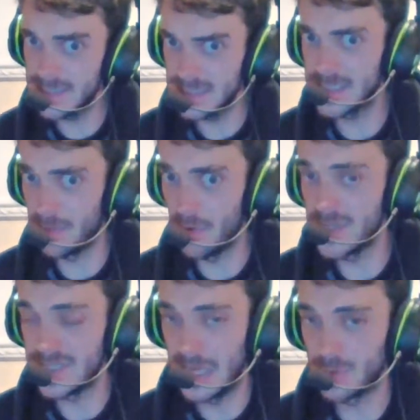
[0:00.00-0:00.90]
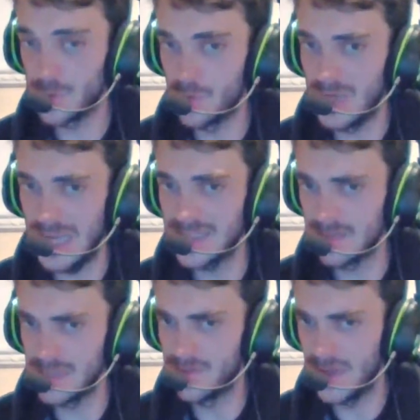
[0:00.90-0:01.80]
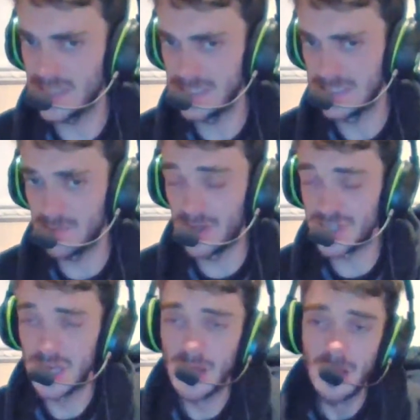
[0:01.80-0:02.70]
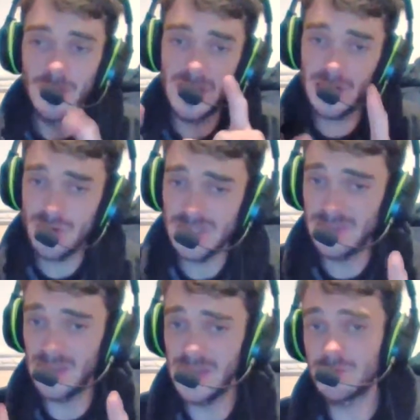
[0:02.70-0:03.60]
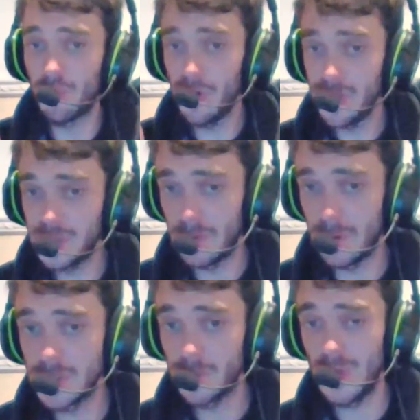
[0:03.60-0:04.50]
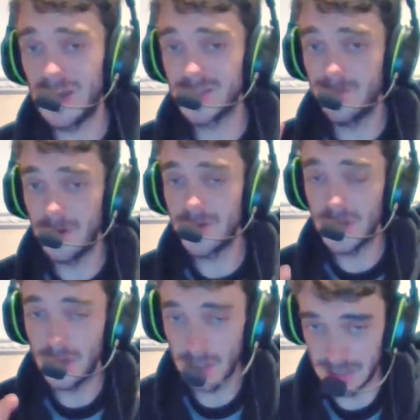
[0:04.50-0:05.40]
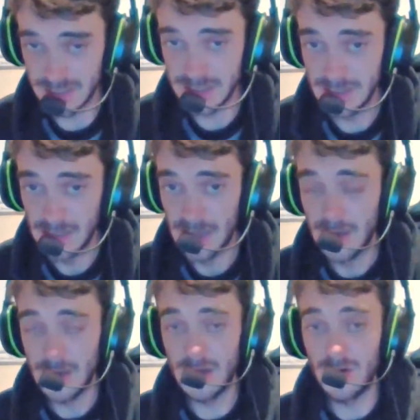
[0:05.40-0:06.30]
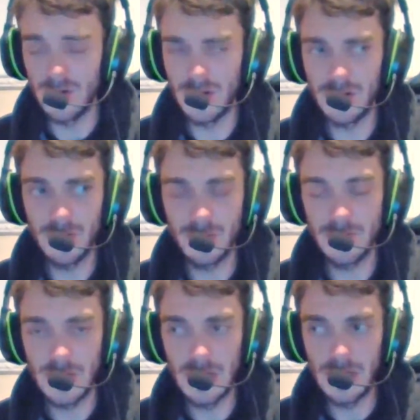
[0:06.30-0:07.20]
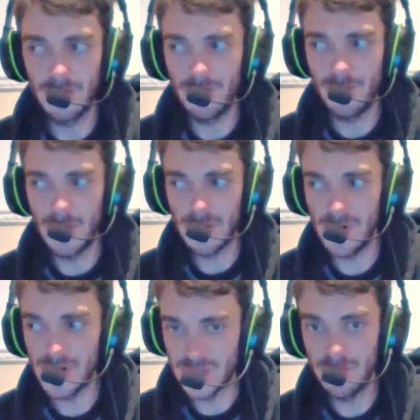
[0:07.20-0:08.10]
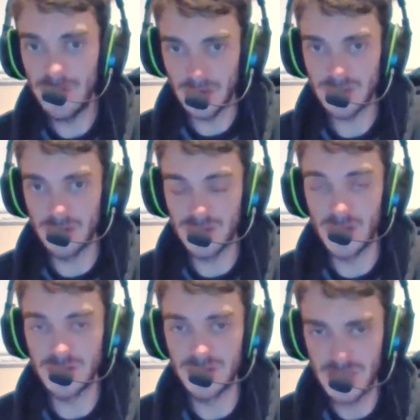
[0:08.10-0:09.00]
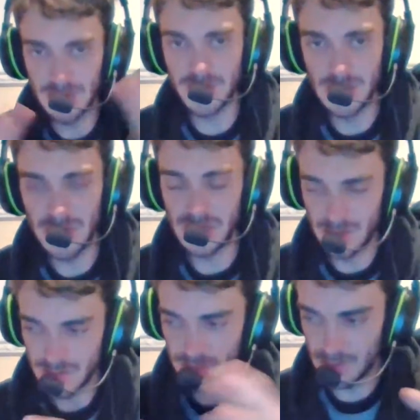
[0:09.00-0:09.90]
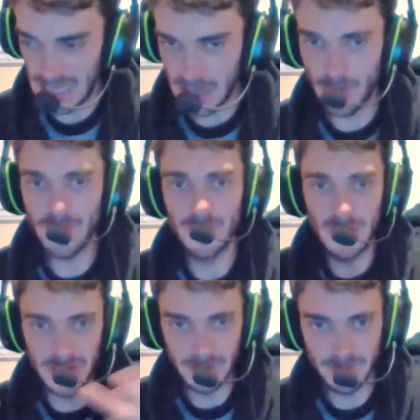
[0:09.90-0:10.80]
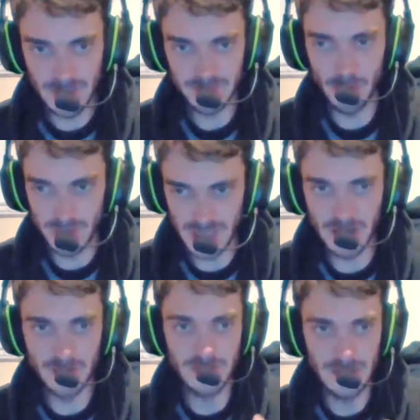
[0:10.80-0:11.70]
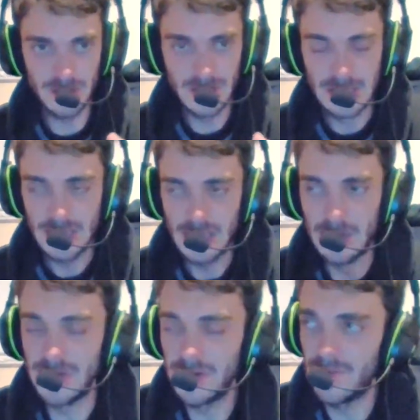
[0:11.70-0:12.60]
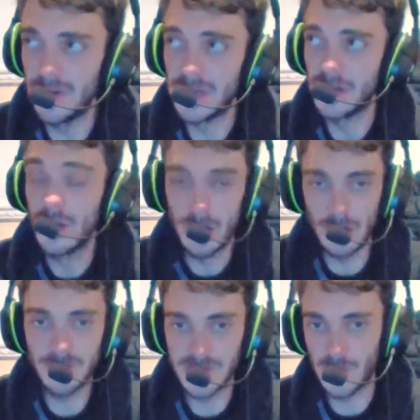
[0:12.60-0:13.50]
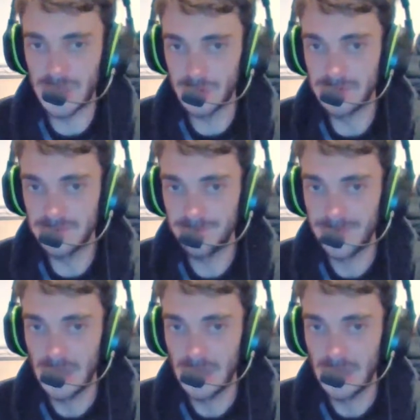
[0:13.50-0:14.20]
surprising how sport hasn't been affected as much. The interesting thing is British basketball had its funding cut by the British Olympic Association and Team GB, how the money is pulled together for the Olympic funding after 2012.